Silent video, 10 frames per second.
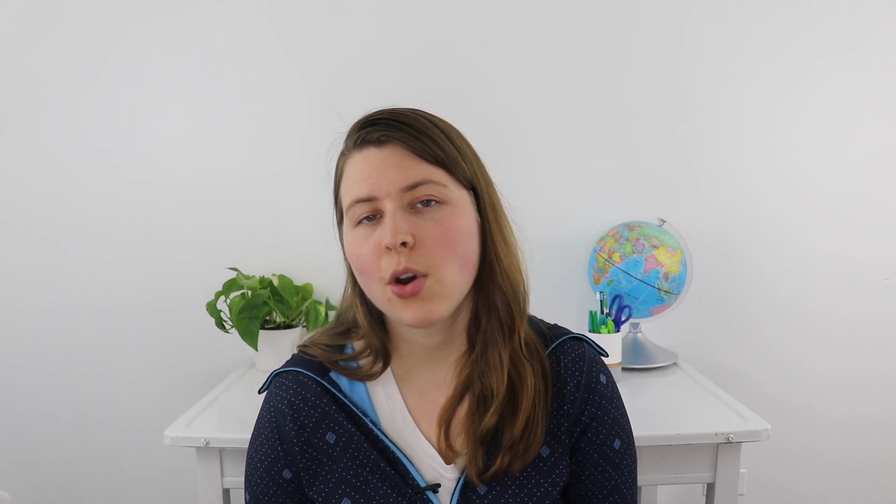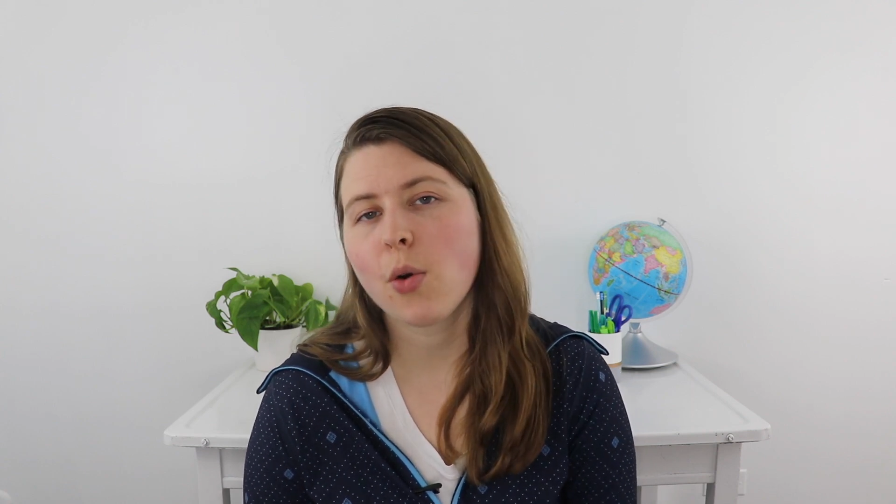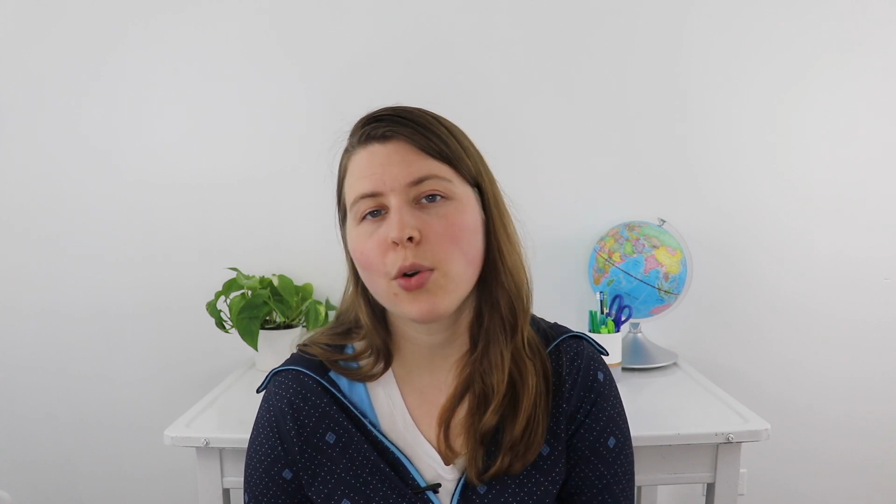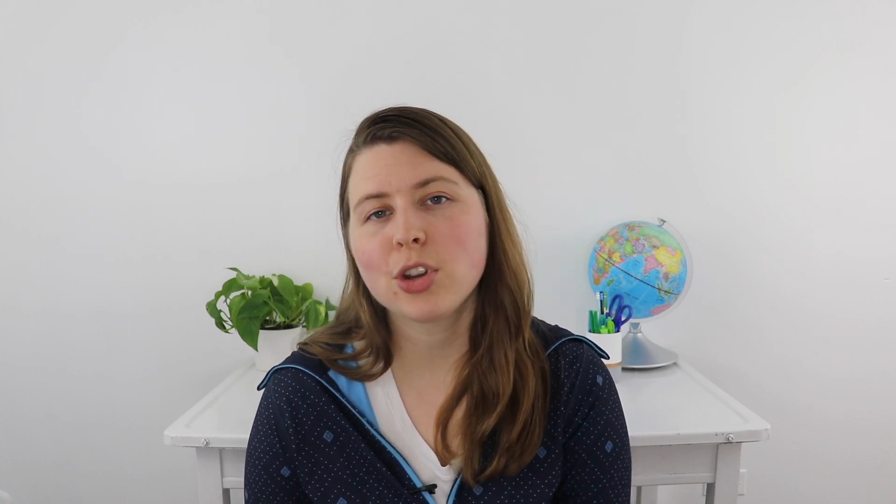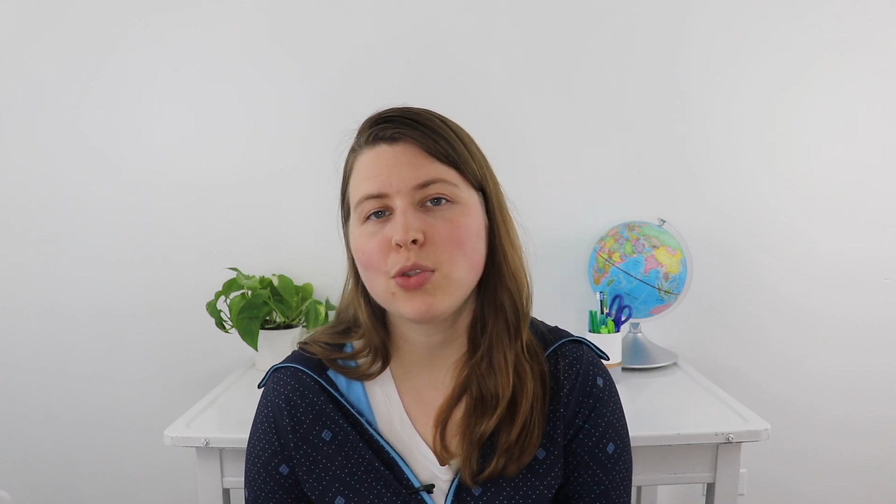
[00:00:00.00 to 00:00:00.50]

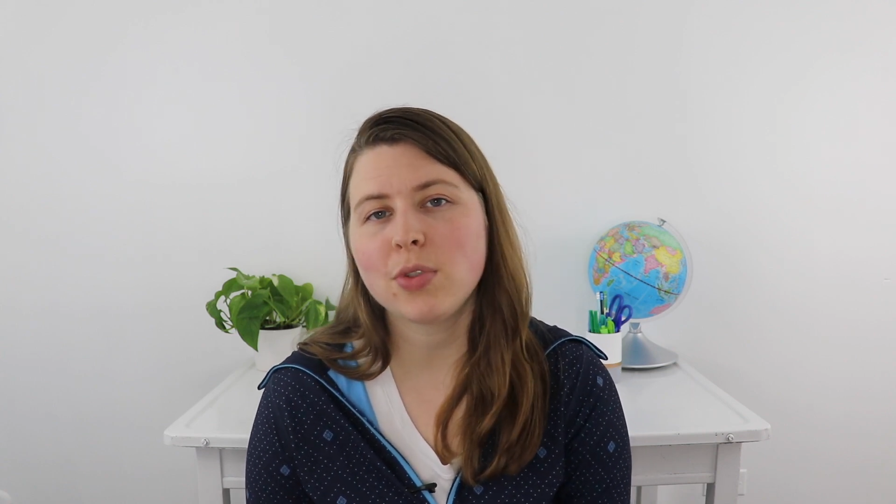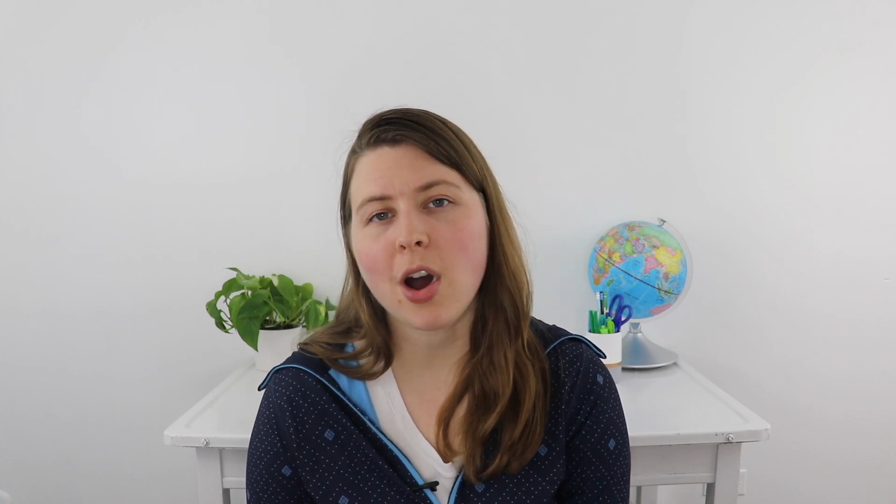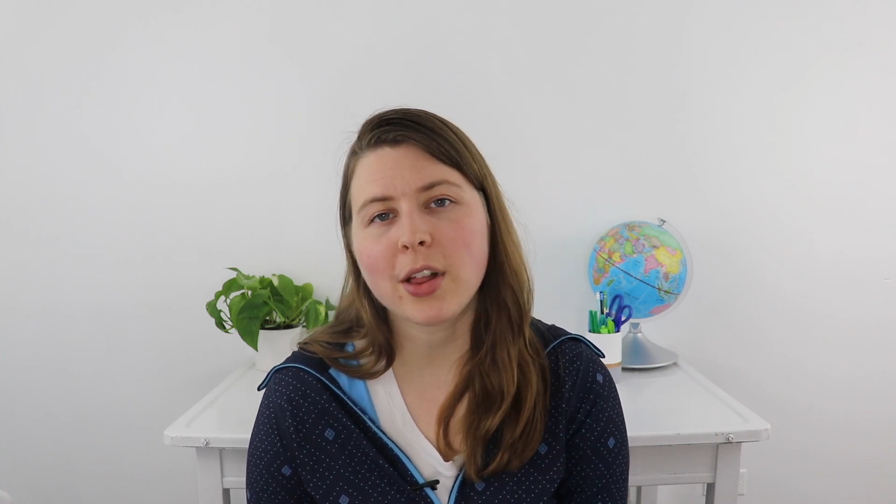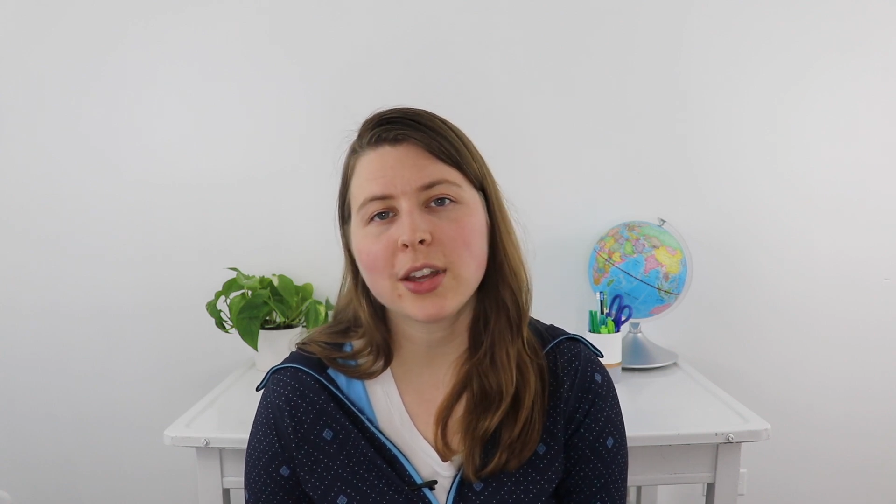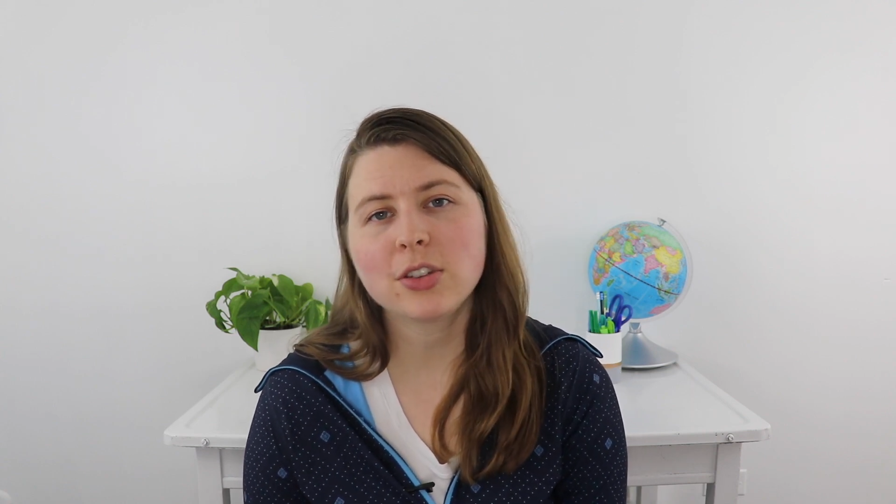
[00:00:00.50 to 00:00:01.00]
or new
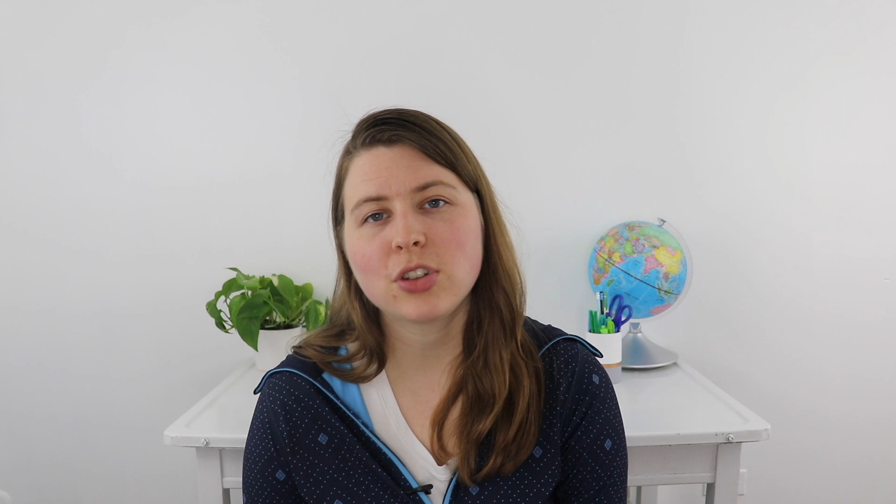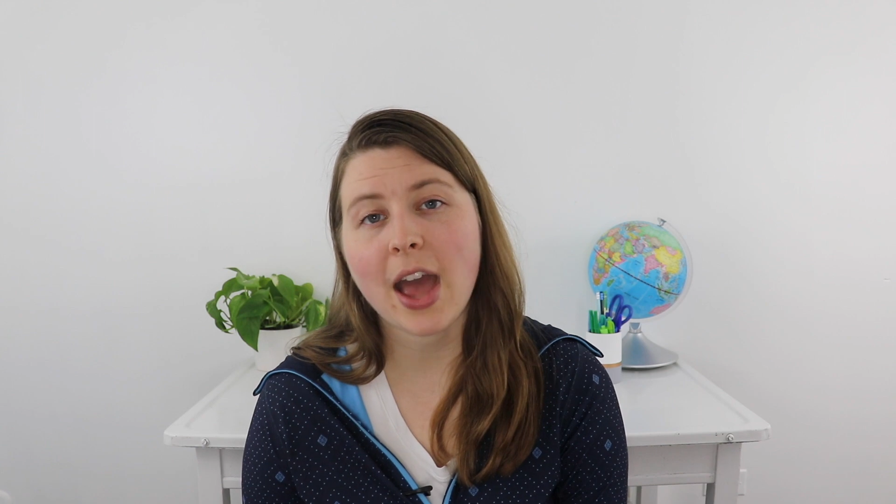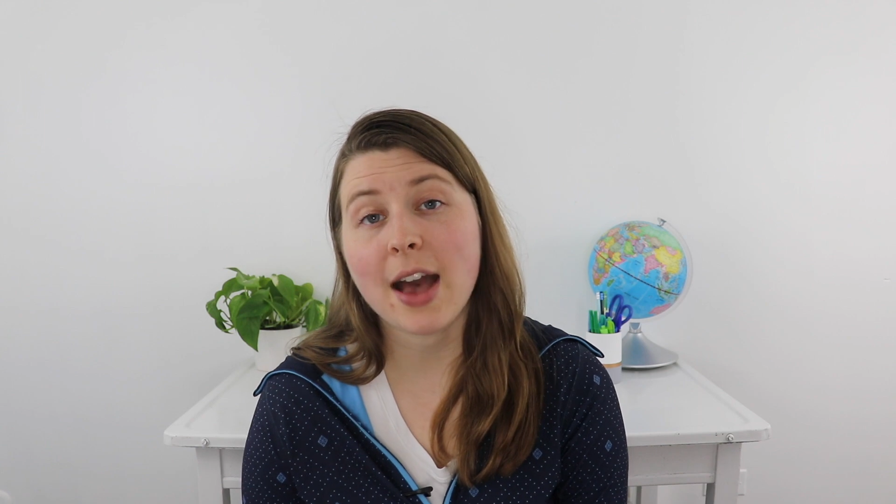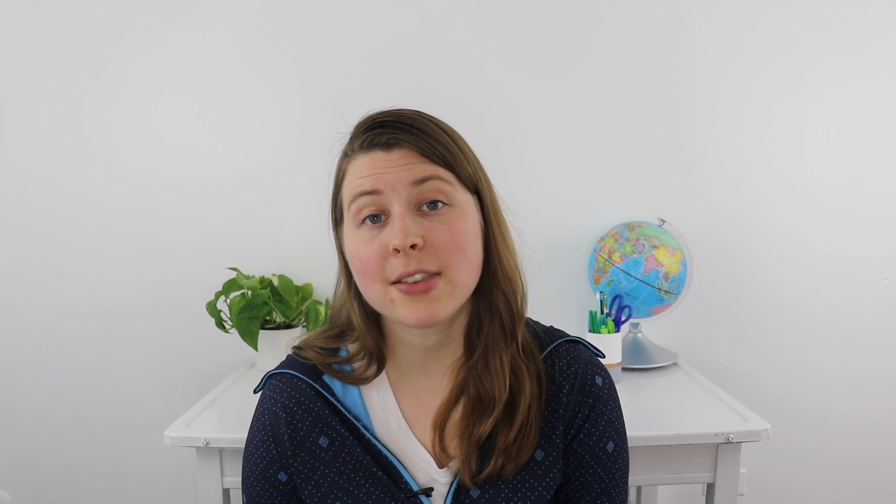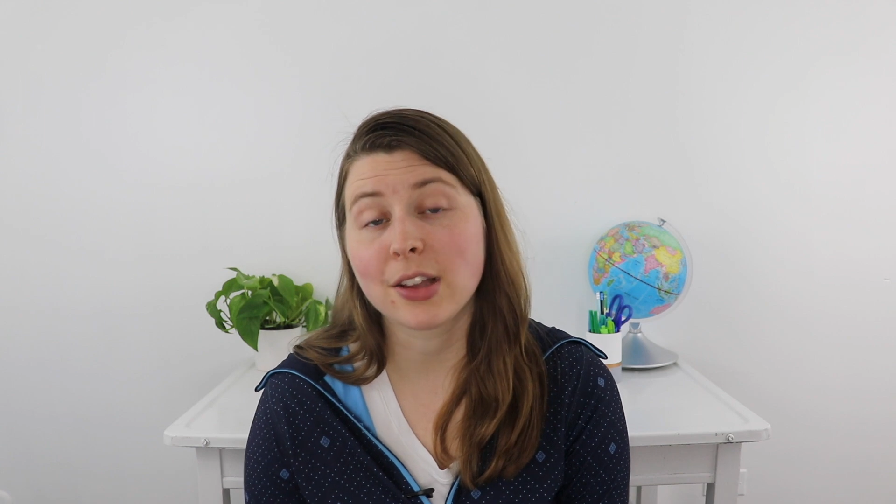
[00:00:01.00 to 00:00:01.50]
knowledge as